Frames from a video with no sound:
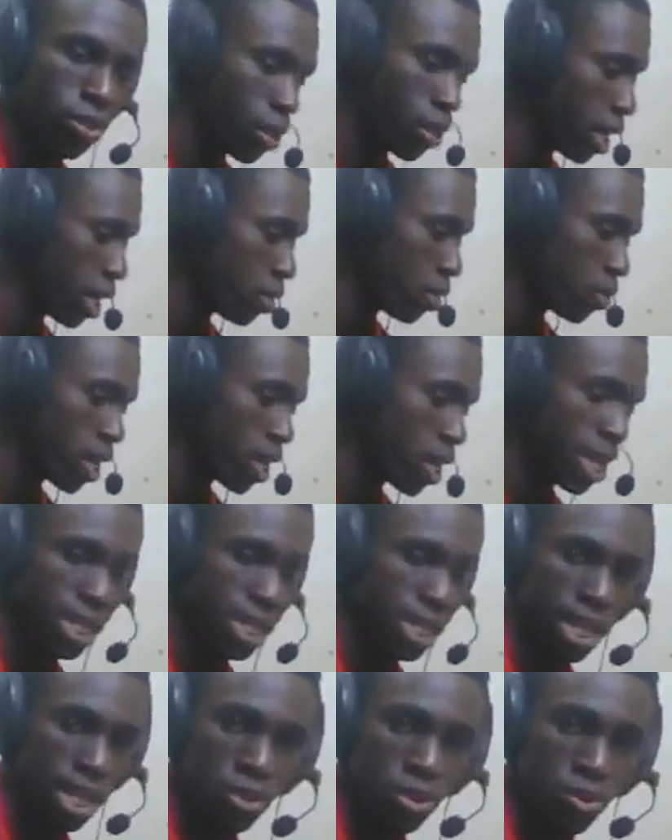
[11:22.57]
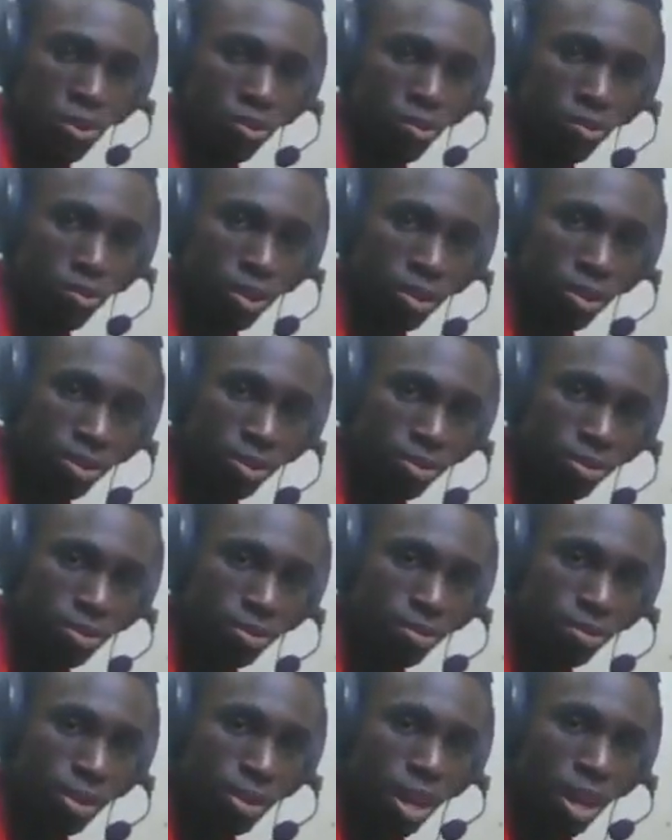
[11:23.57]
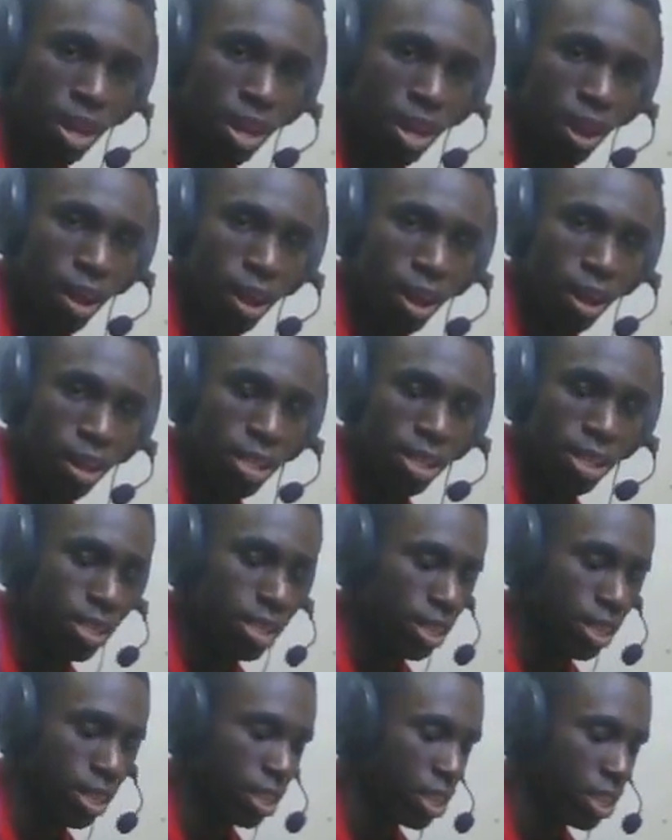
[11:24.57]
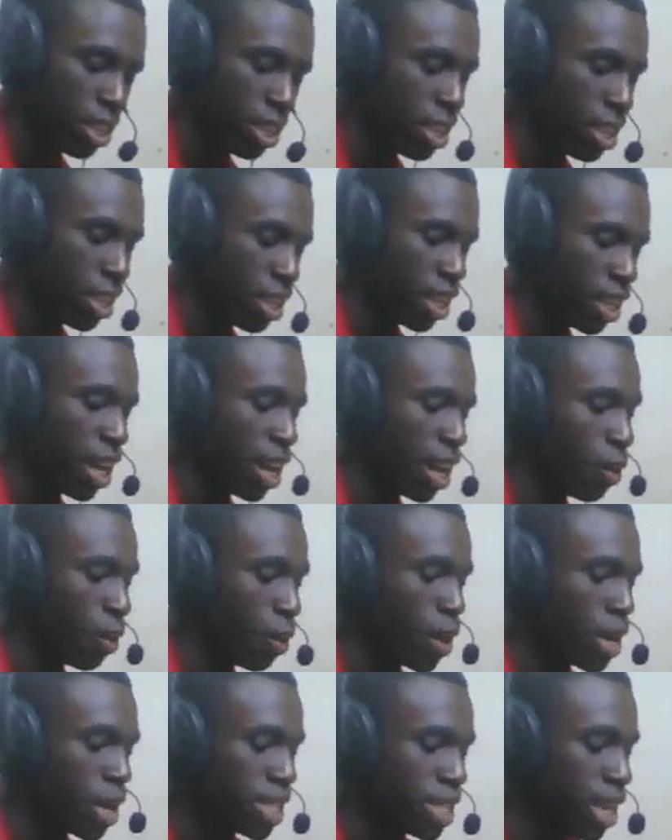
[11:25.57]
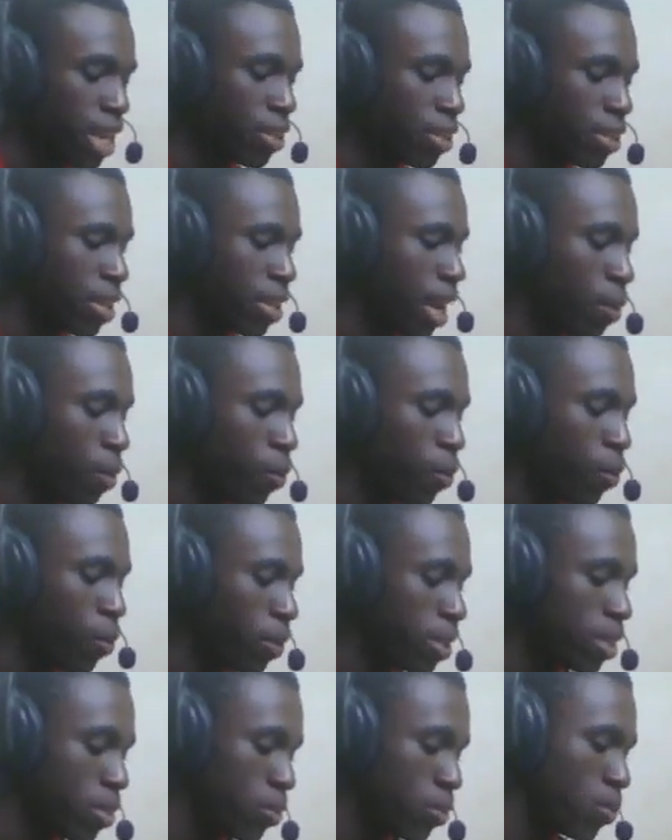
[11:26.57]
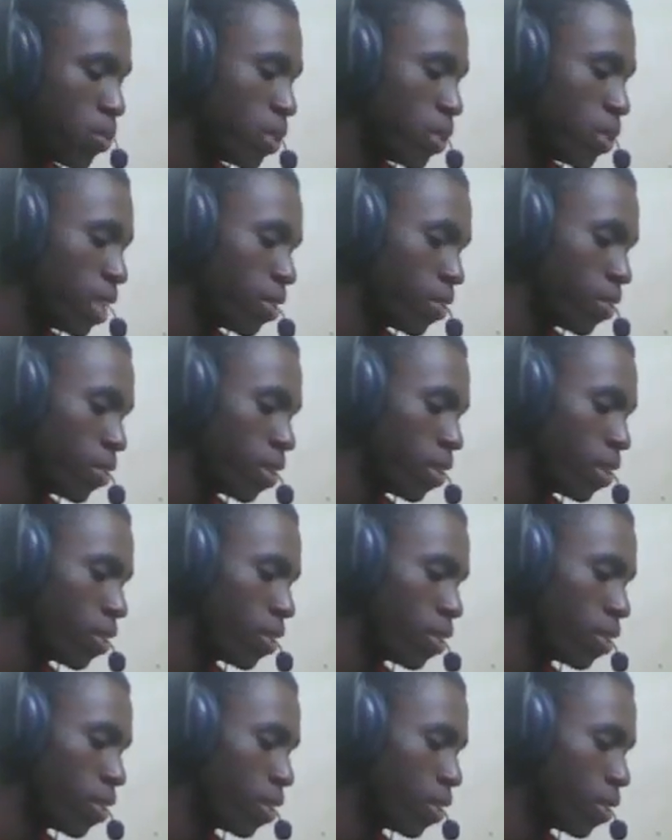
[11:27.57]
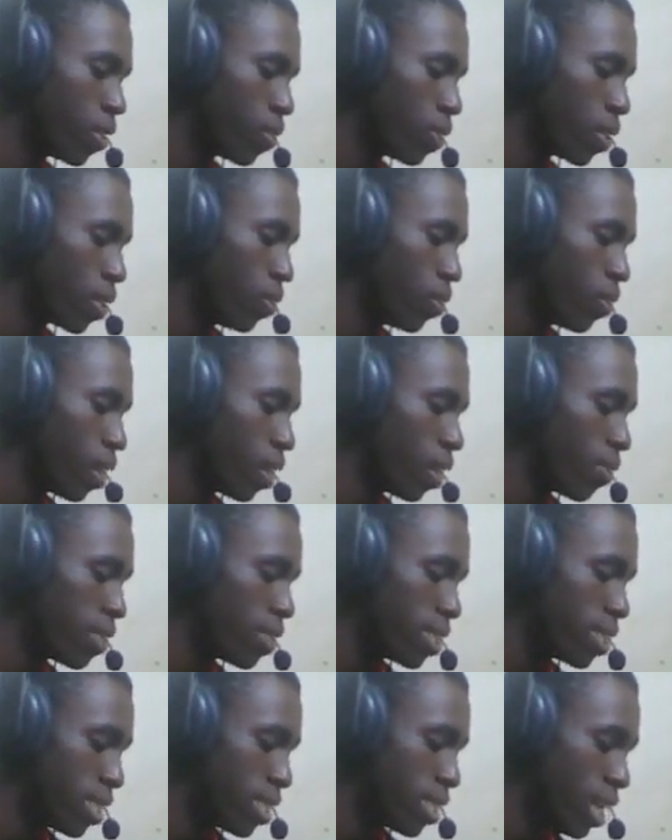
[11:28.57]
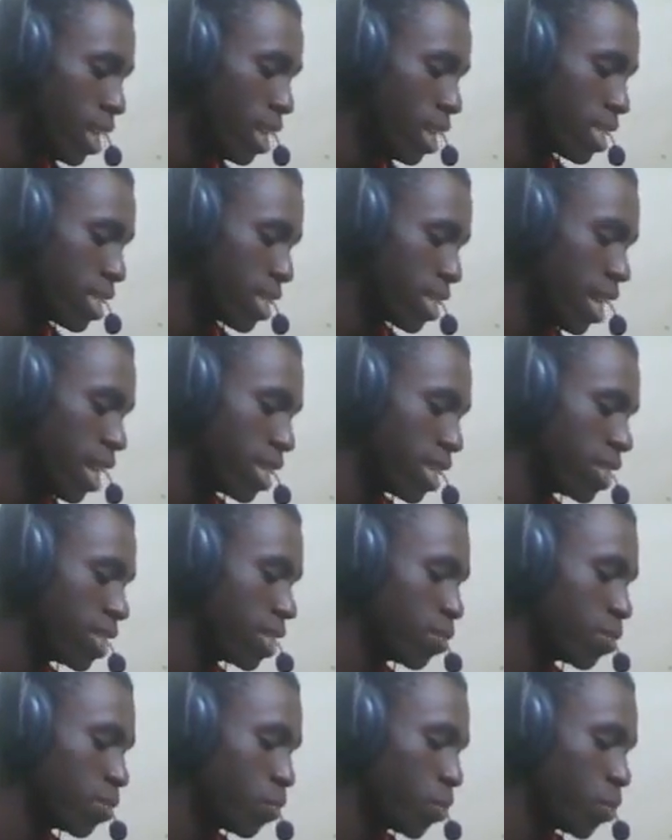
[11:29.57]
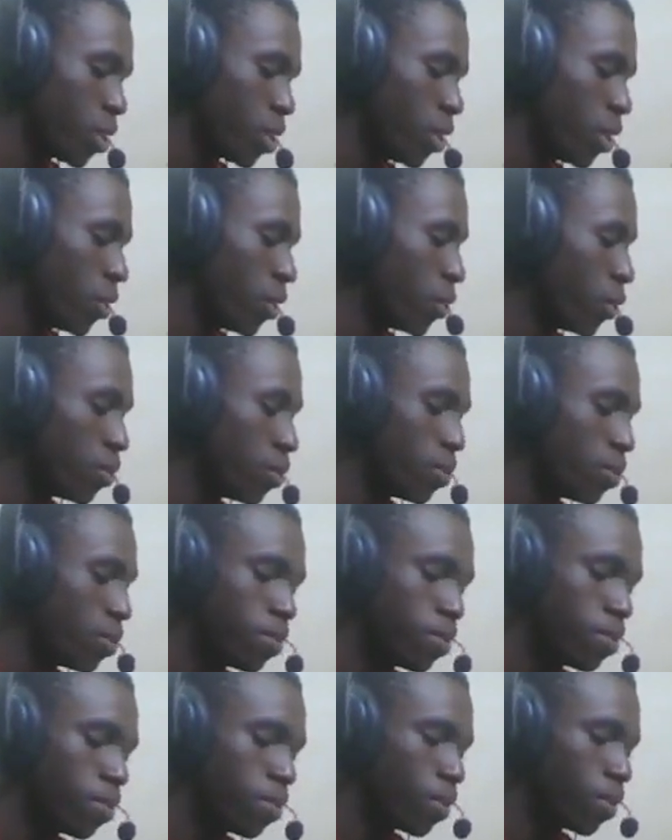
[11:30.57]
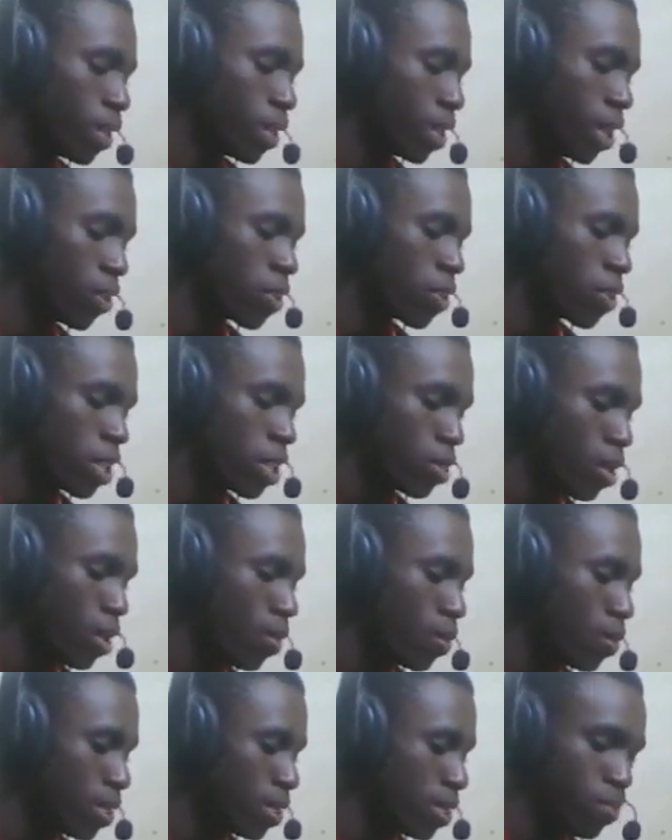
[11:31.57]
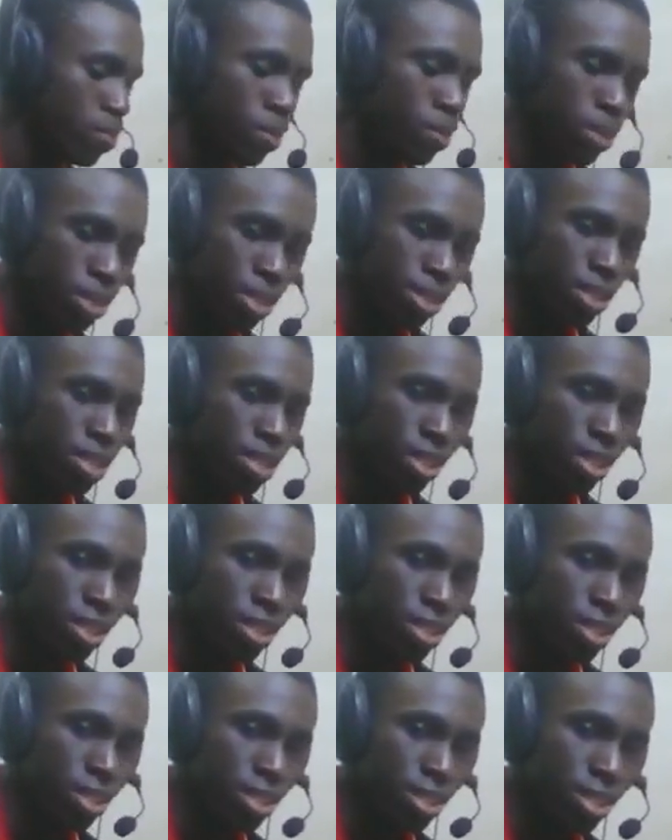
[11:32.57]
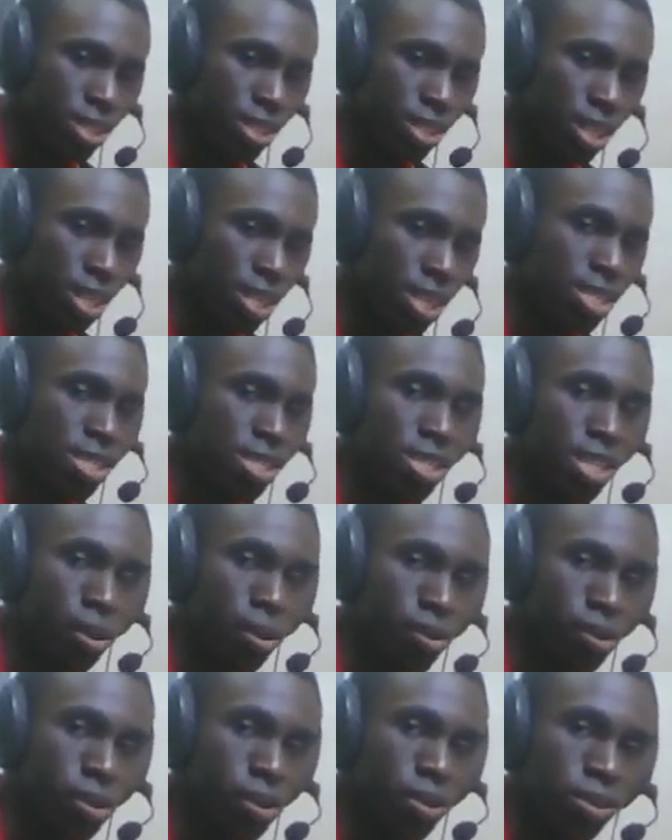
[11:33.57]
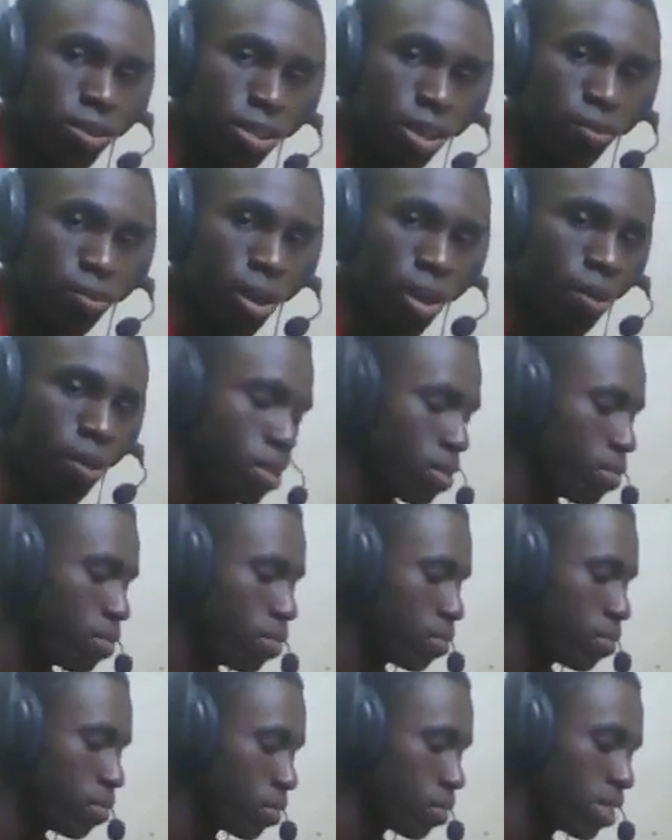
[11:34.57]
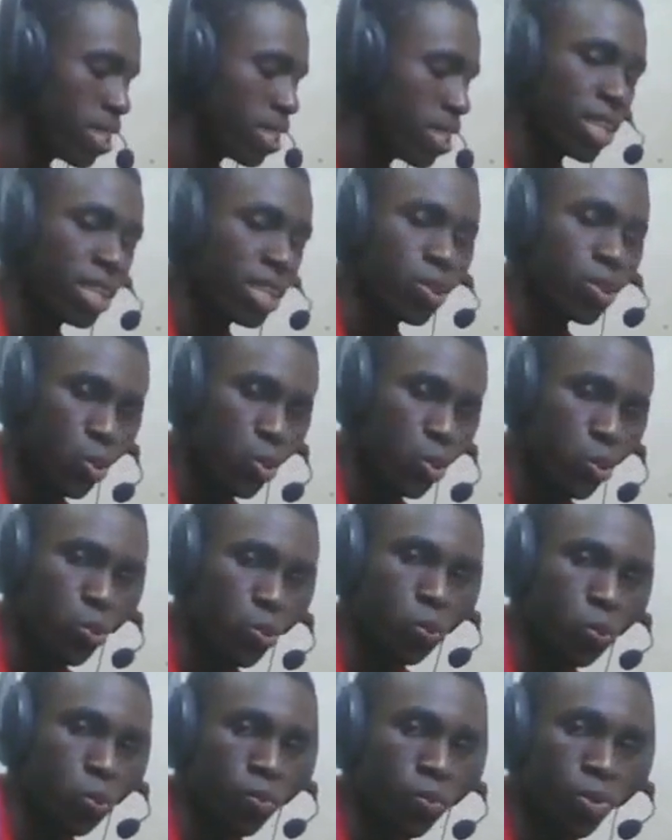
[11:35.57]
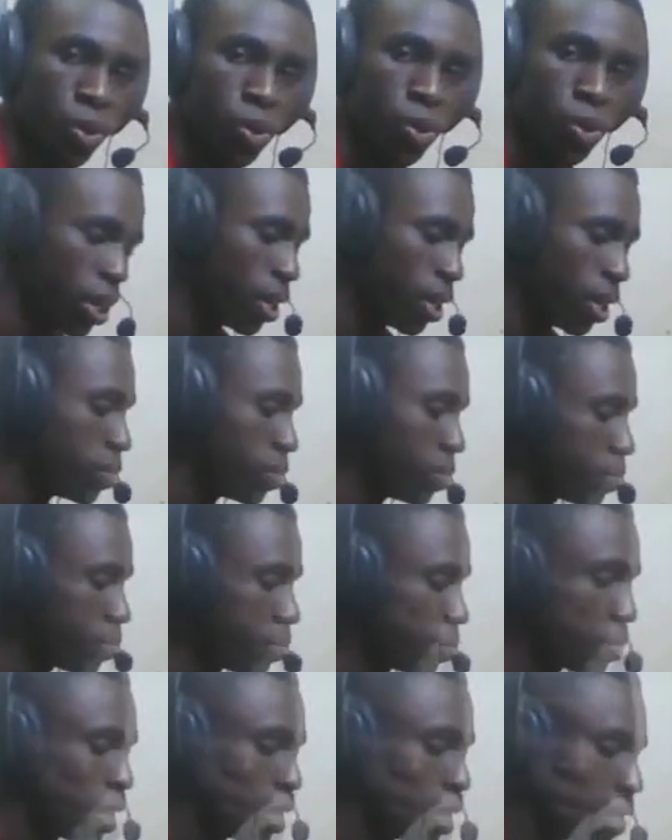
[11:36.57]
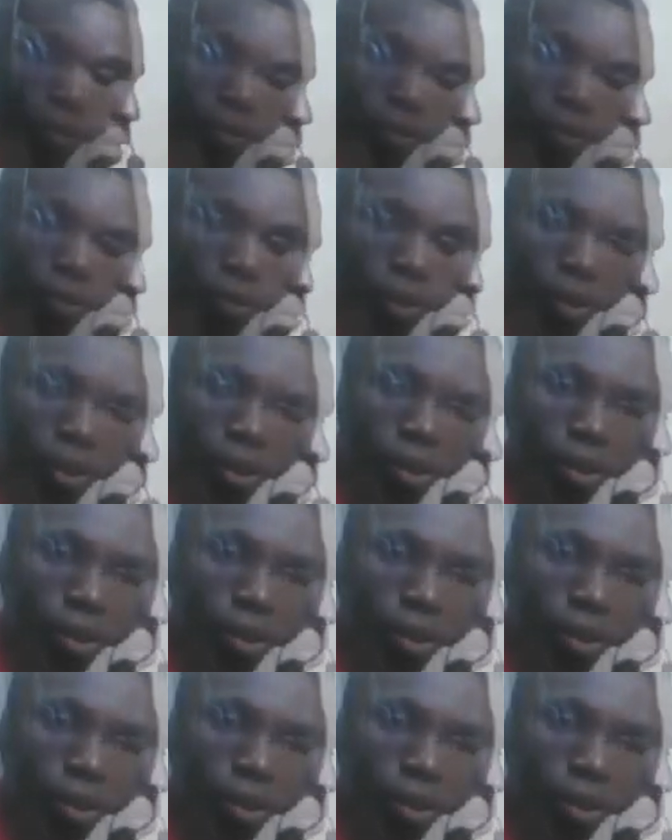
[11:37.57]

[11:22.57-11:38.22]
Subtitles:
you can do that as well for the this thing. Now, one thing I'm always doing, or what I will say, is that the concept I'm using for the 6 is the same concept I'm using for the 2. Okay, so